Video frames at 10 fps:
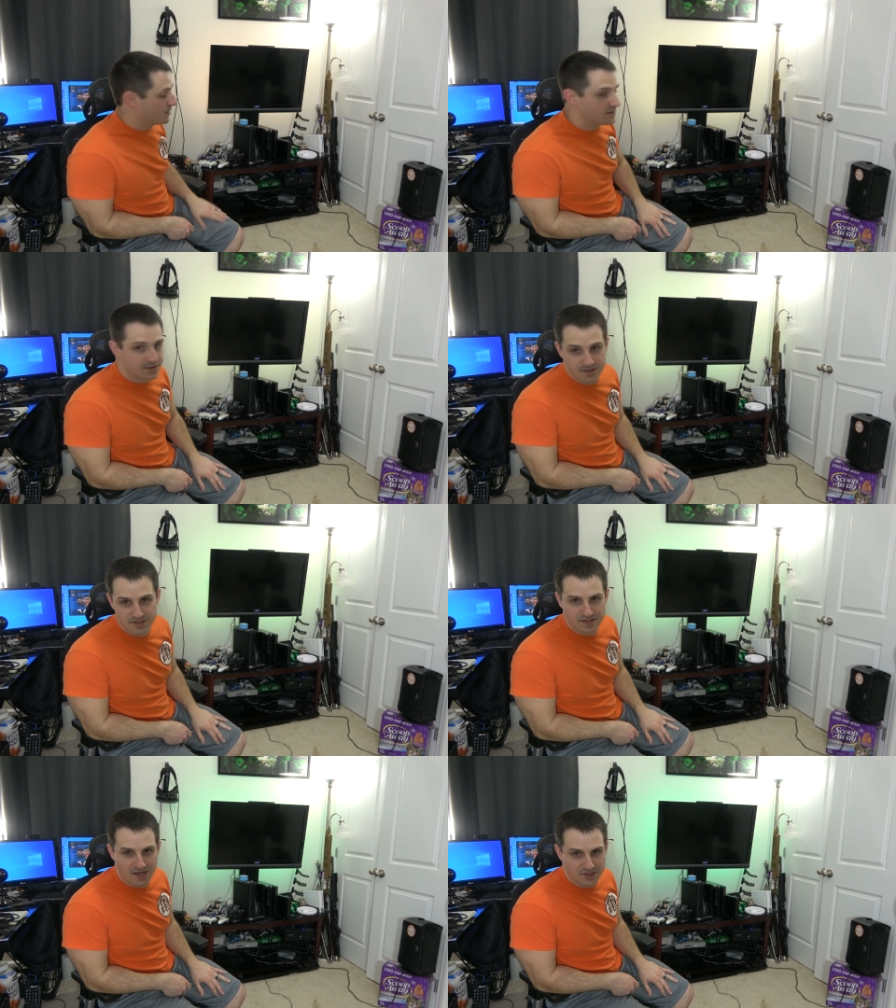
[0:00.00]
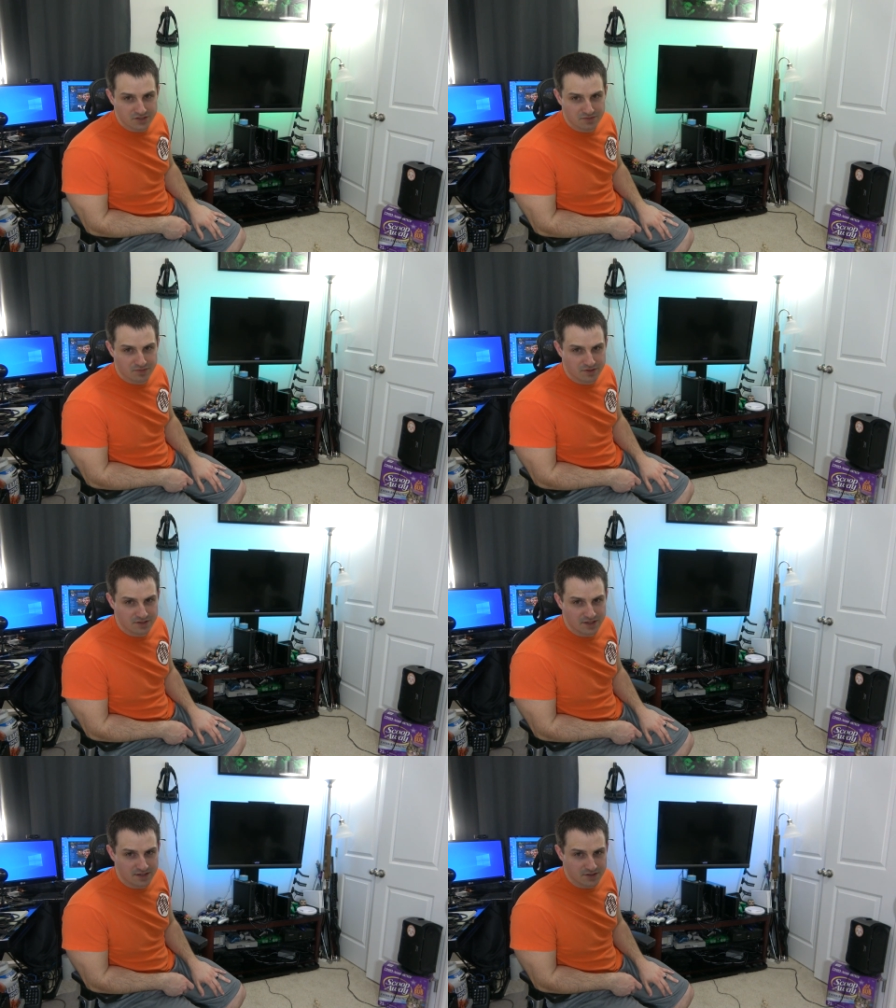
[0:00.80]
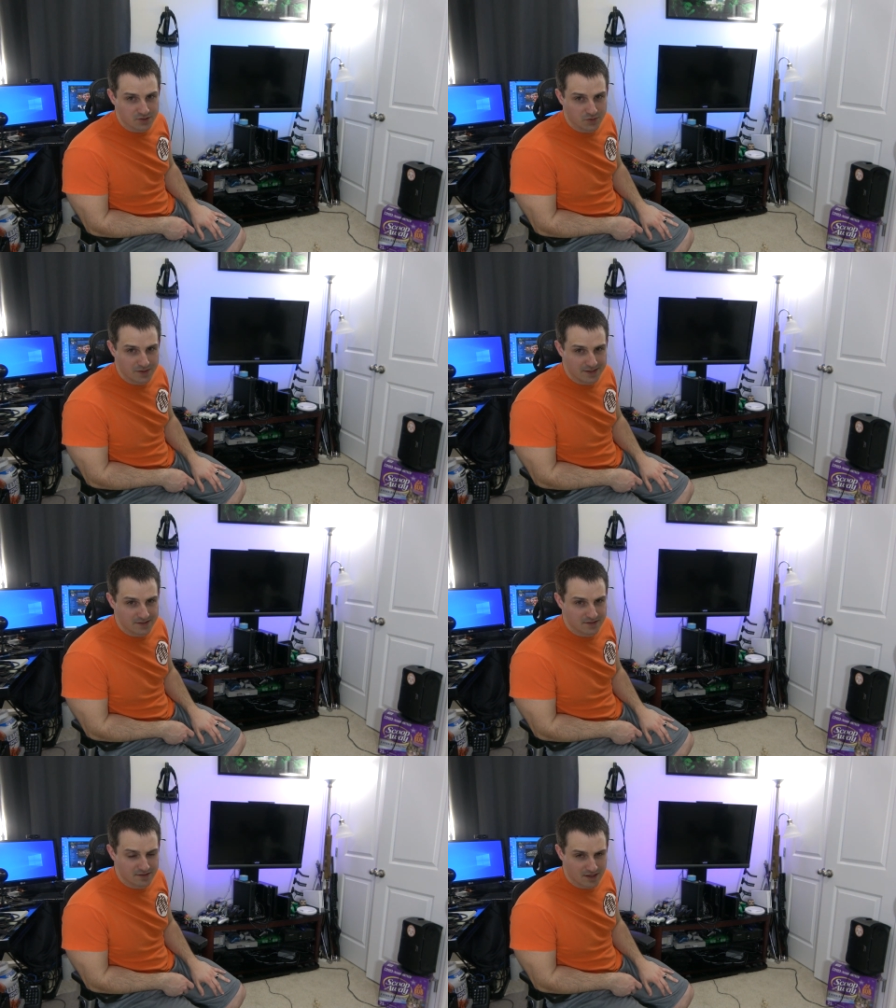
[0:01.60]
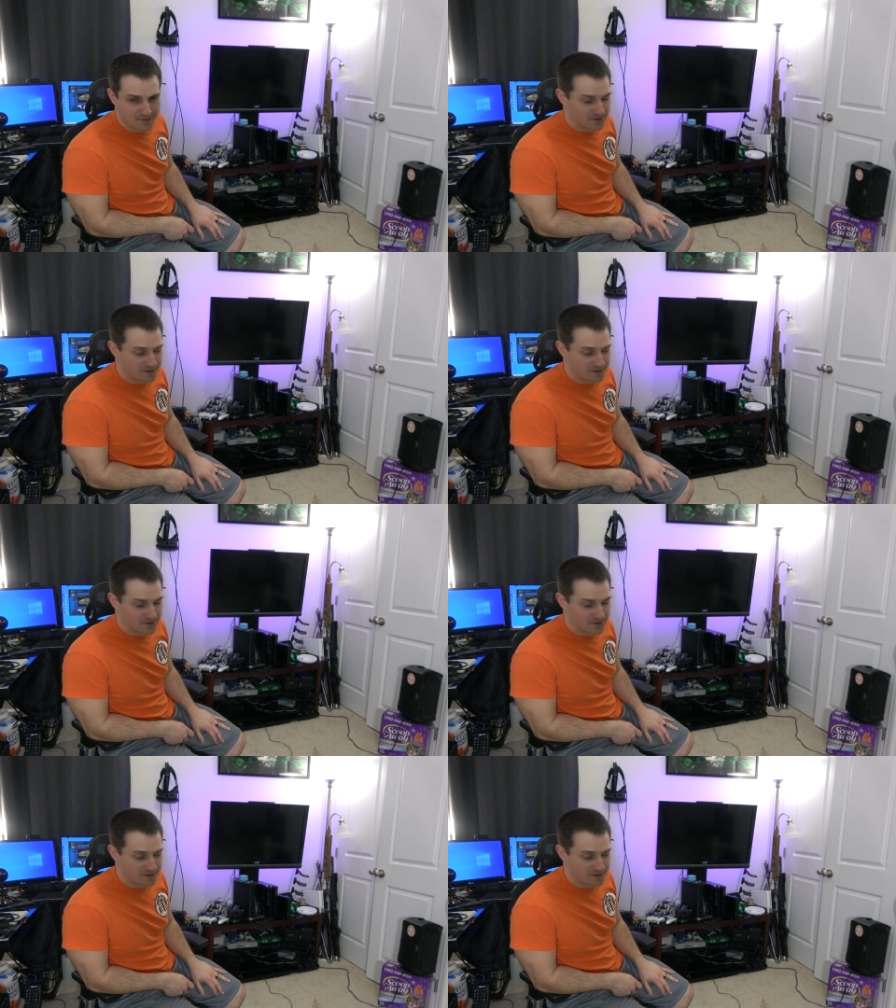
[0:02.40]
this. This is actually pretty dang sweet. I